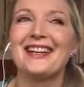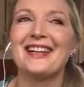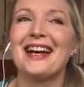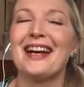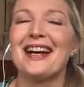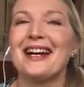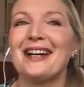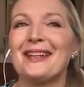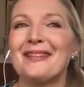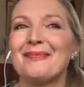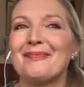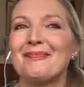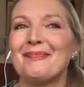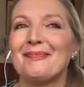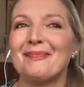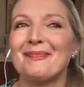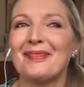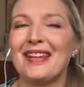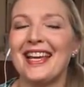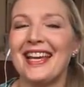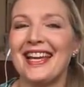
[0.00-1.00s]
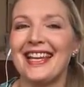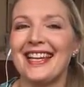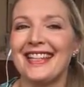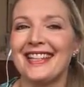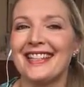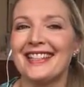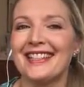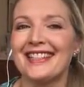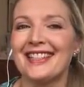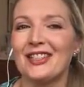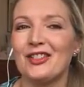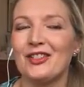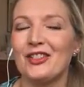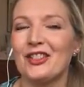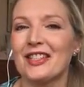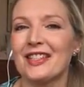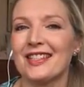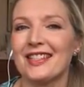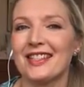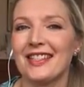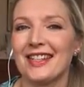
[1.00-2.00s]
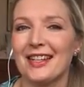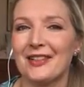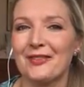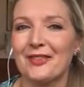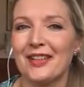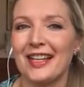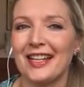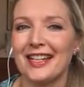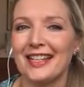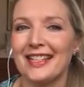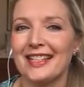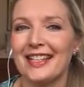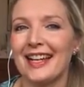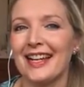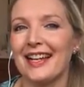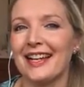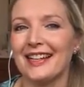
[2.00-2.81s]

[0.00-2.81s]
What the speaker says: And you just can really